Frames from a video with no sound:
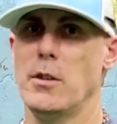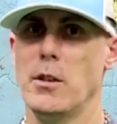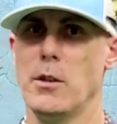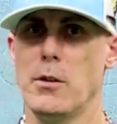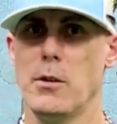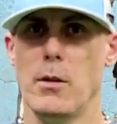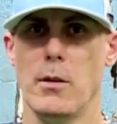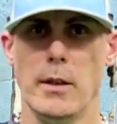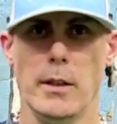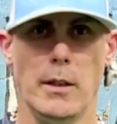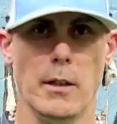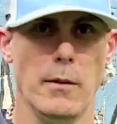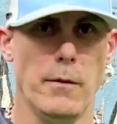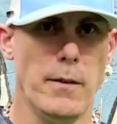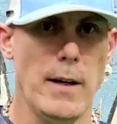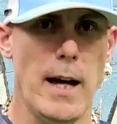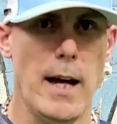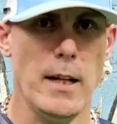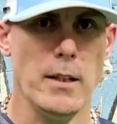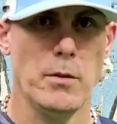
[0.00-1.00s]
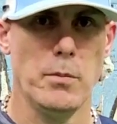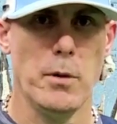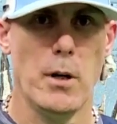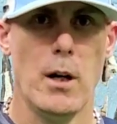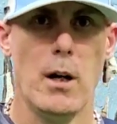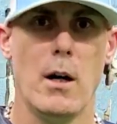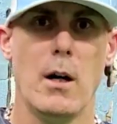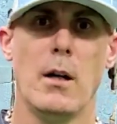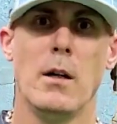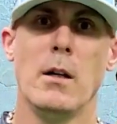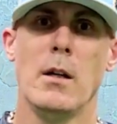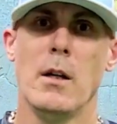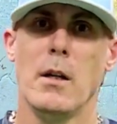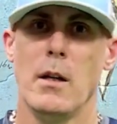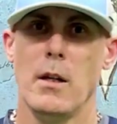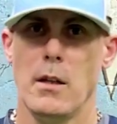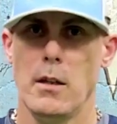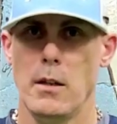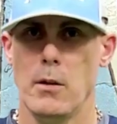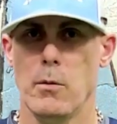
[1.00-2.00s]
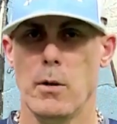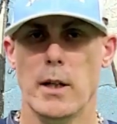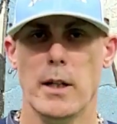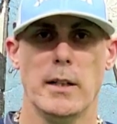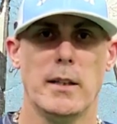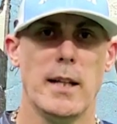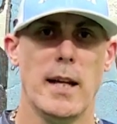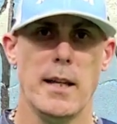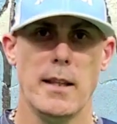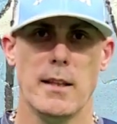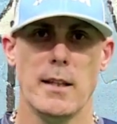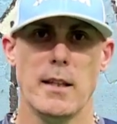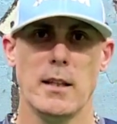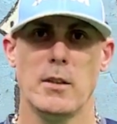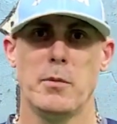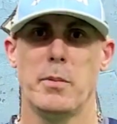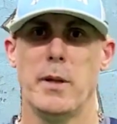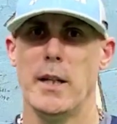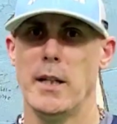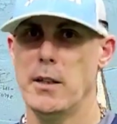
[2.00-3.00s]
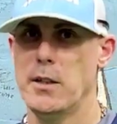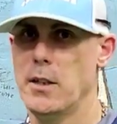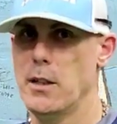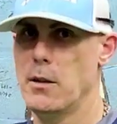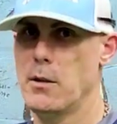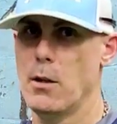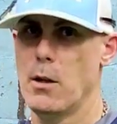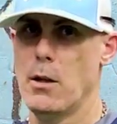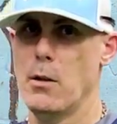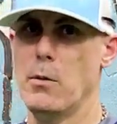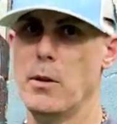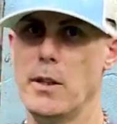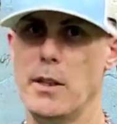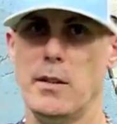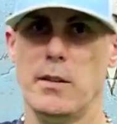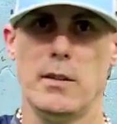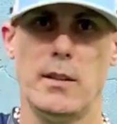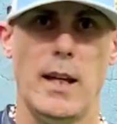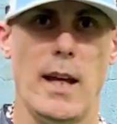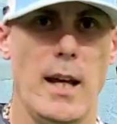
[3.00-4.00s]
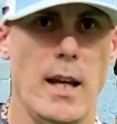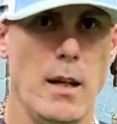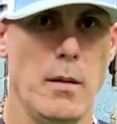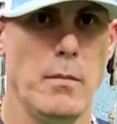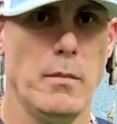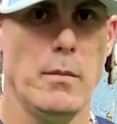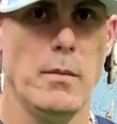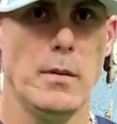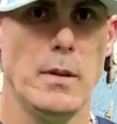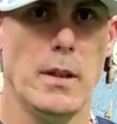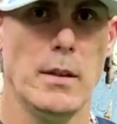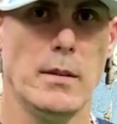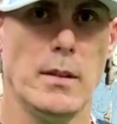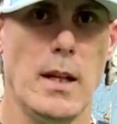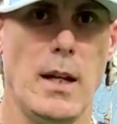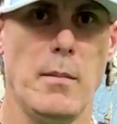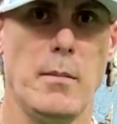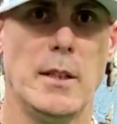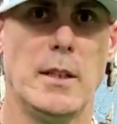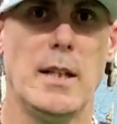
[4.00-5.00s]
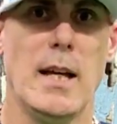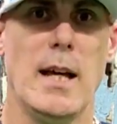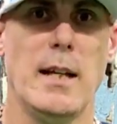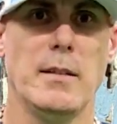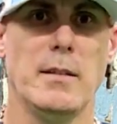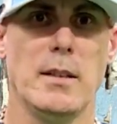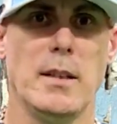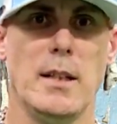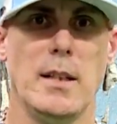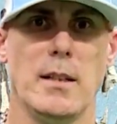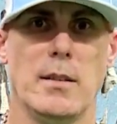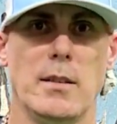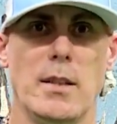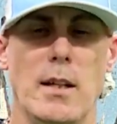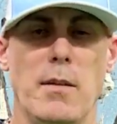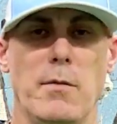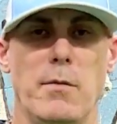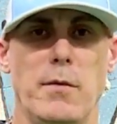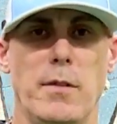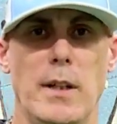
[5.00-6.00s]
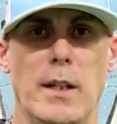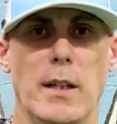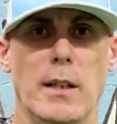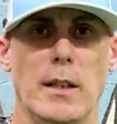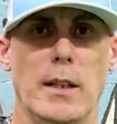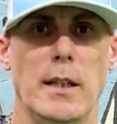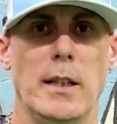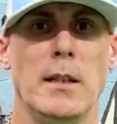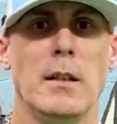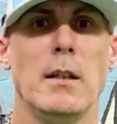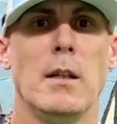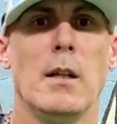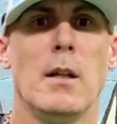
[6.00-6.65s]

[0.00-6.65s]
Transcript: you're throwing your fastball, you want to take this pitch and throw it with the same intensity, the same feeling